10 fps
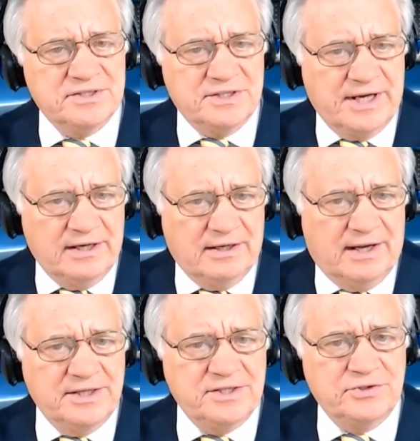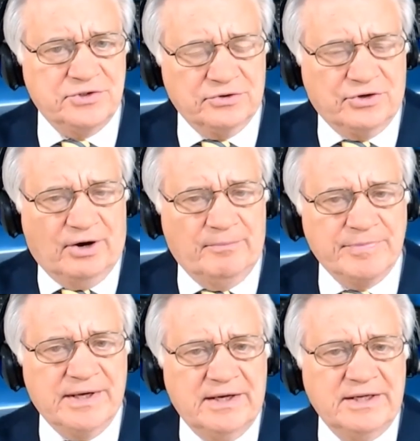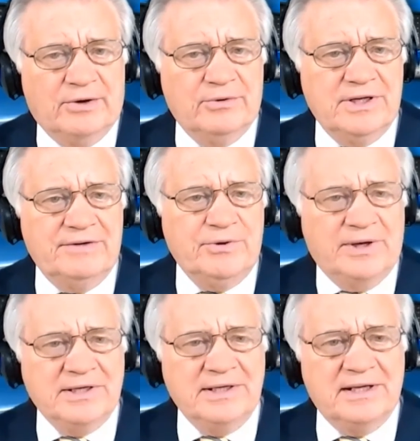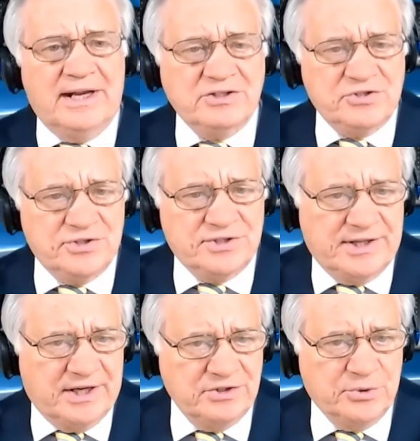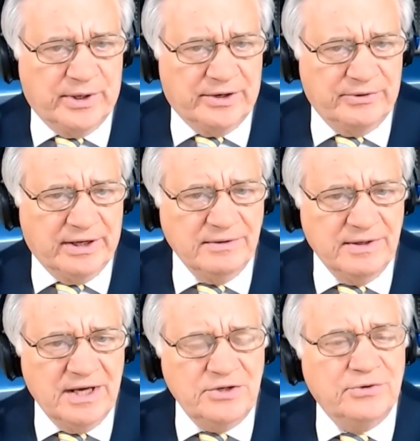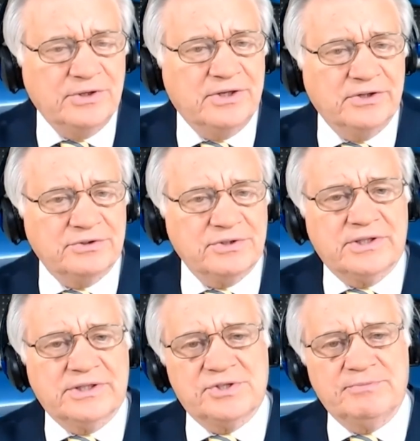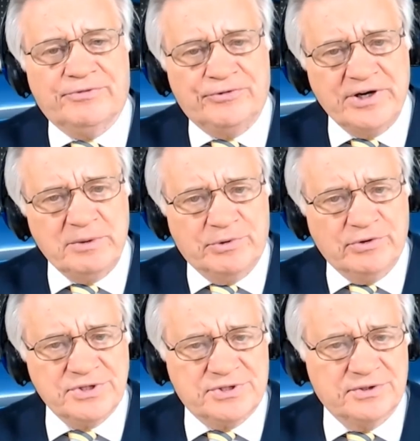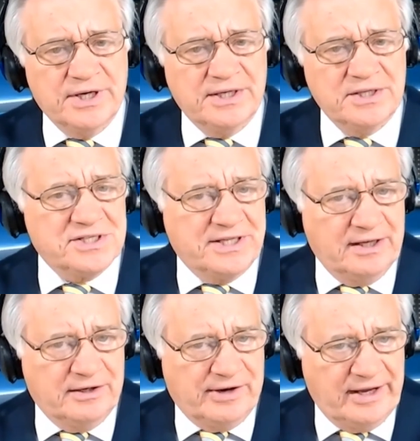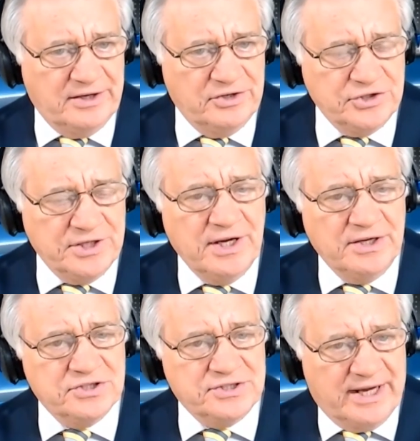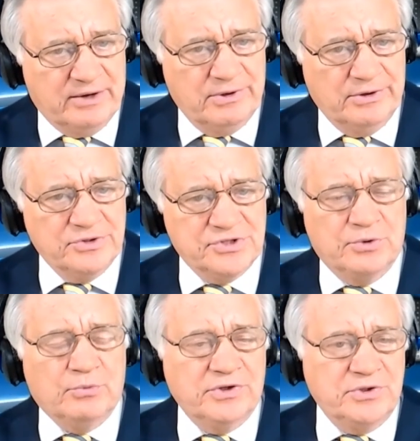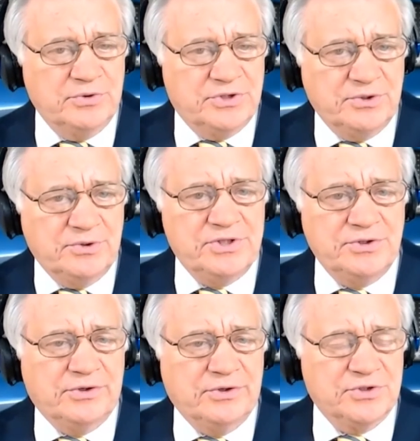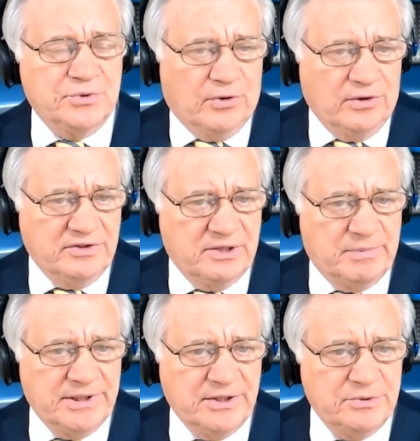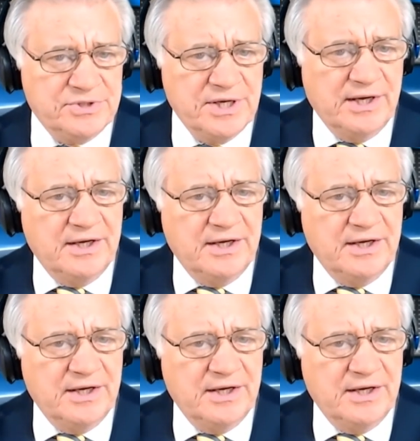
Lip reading: ScalarLight.com. Now, if you add a little extra to that URL, you can get some free books on scalar energy to download. So what you would do is you go to all the W's,